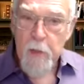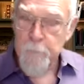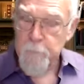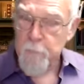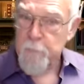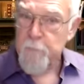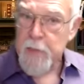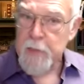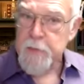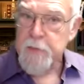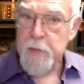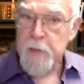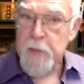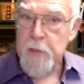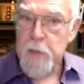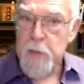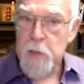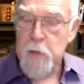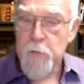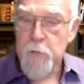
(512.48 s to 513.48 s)
It
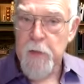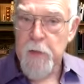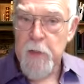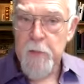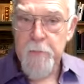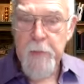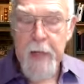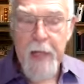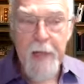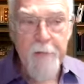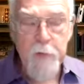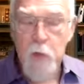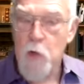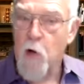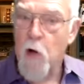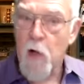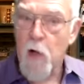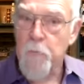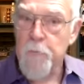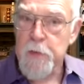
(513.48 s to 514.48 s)
basically got created by having
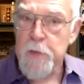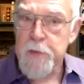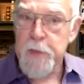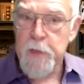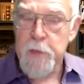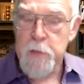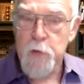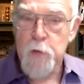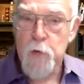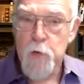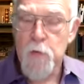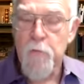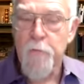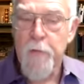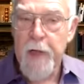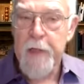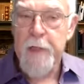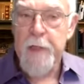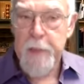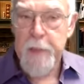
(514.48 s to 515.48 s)
all potential
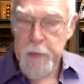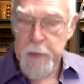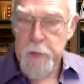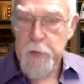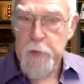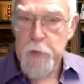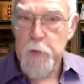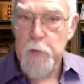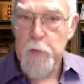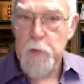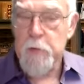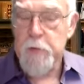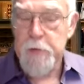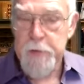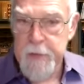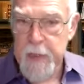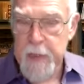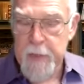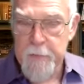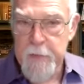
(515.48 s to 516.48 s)
divided into
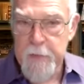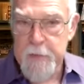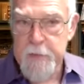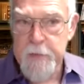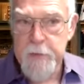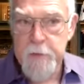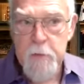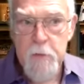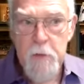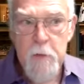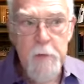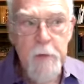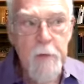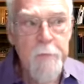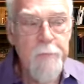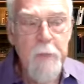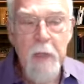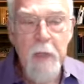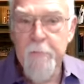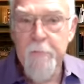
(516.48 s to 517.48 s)
segments.
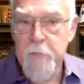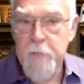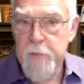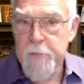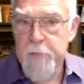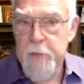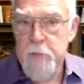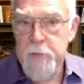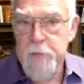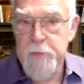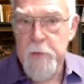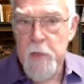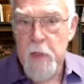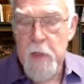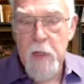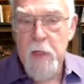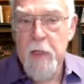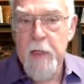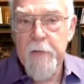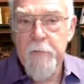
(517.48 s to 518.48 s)
Even if there's
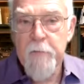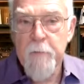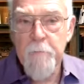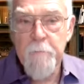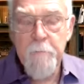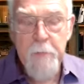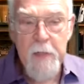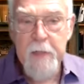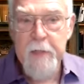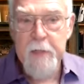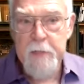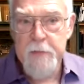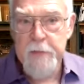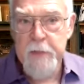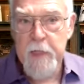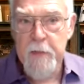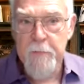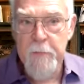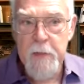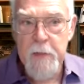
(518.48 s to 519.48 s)
11 billion
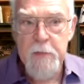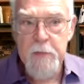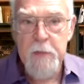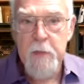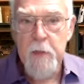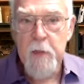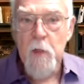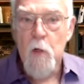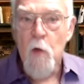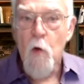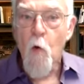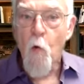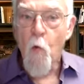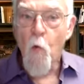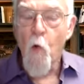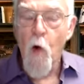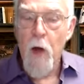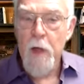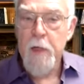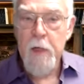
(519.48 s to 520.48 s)
segments,
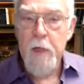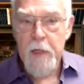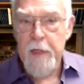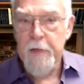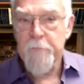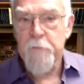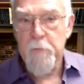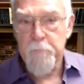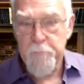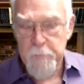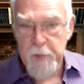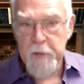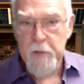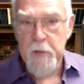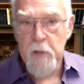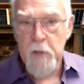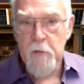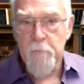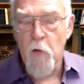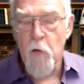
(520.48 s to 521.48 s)
one 11th
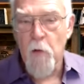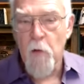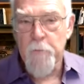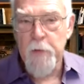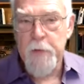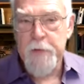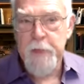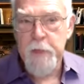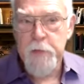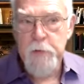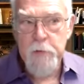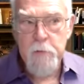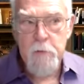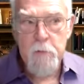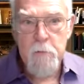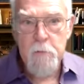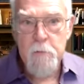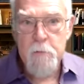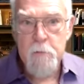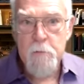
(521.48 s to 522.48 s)
billion of all
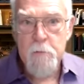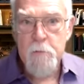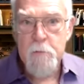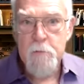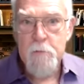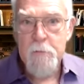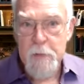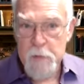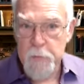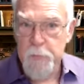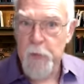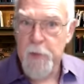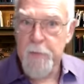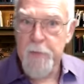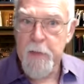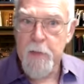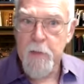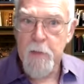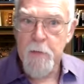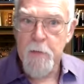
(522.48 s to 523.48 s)
potential that's pretty
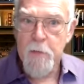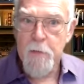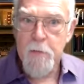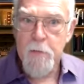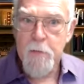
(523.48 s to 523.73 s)
big.